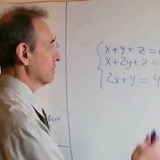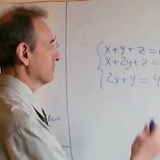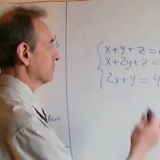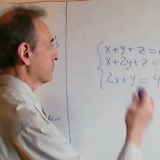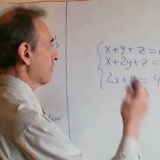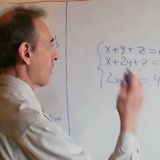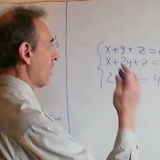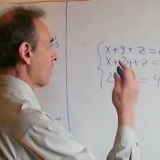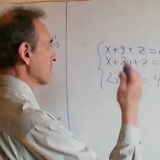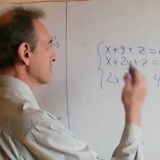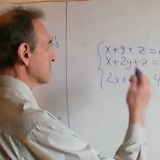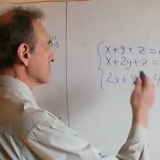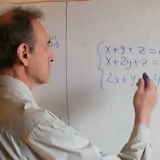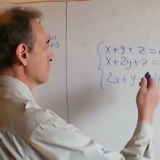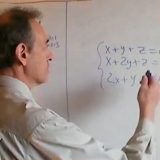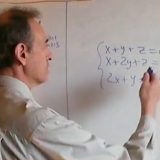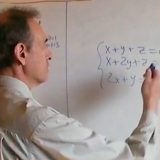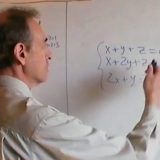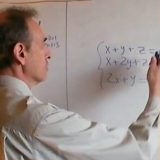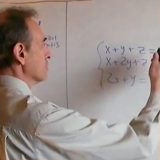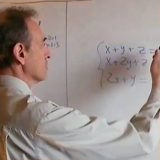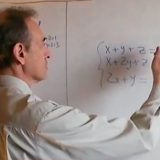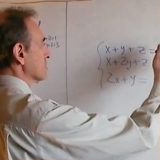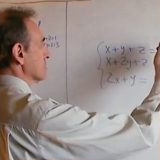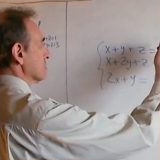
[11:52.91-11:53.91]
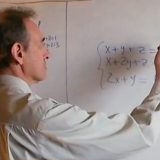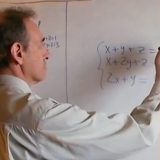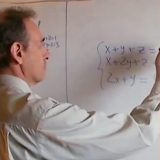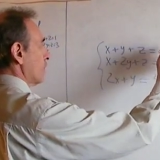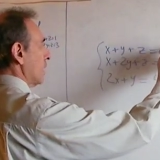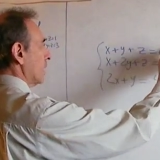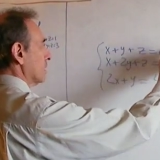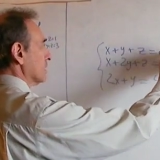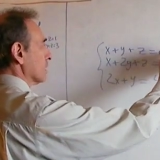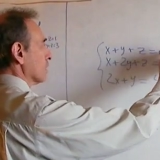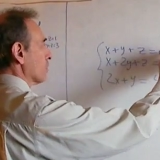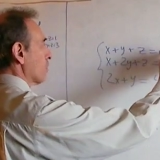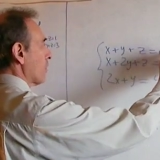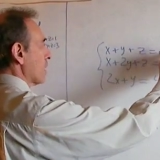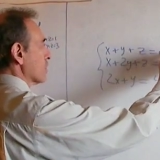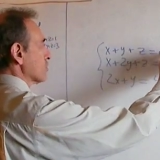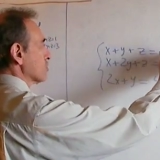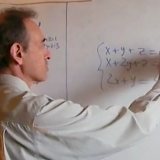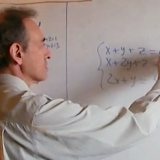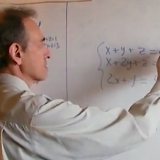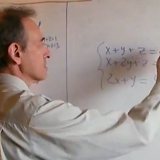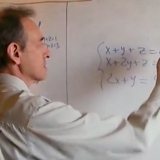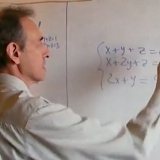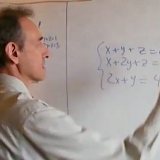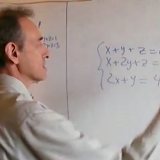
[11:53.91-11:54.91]
First, we use one
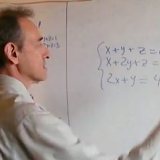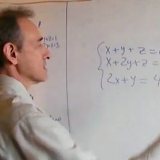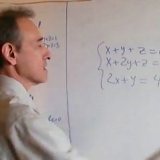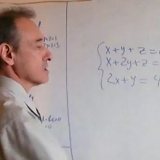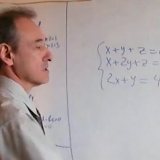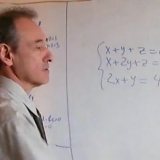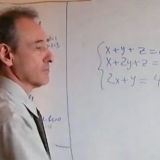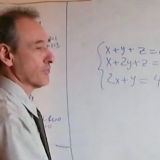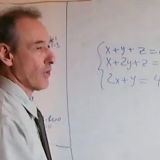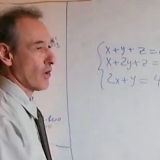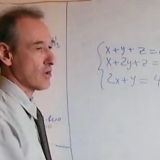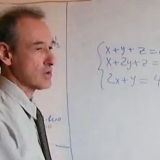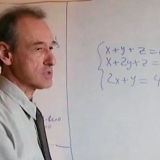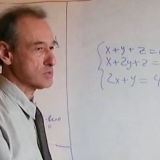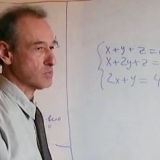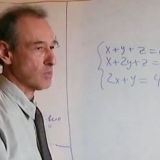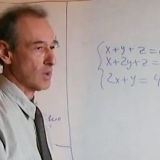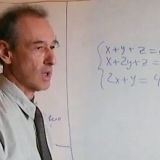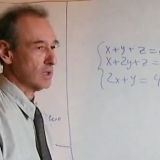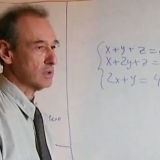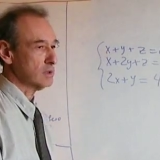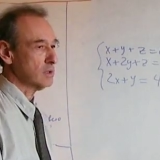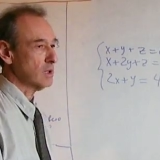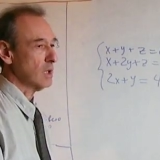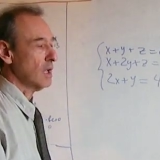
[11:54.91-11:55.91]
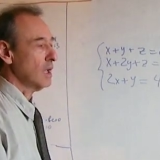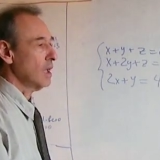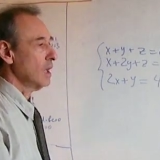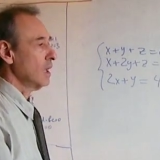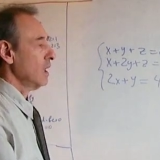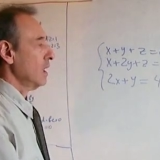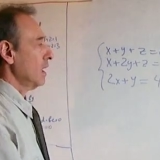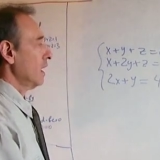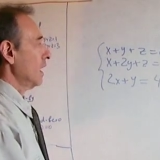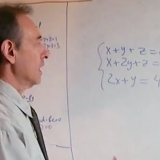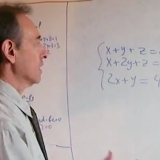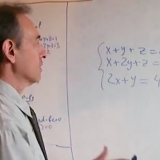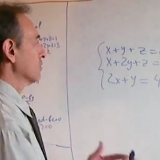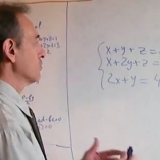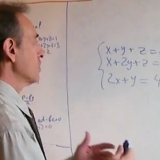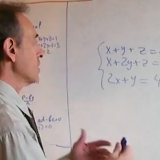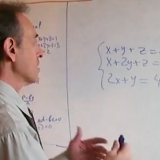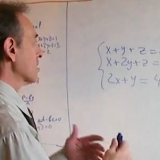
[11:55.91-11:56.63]
equation, let's say the first one, and we